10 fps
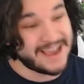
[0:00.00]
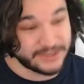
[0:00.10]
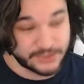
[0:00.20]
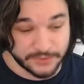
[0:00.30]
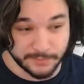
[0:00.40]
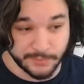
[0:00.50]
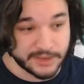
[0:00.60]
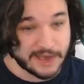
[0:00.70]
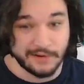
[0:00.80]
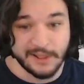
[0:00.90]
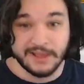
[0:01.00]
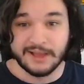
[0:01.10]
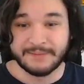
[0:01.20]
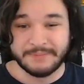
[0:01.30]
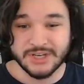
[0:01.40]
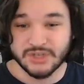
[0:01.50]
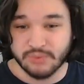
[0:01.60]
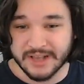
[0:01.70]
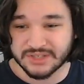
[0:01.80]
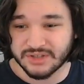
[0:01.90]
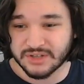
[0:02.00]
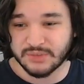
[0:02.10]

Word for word: I still have to book out um, Drexthar.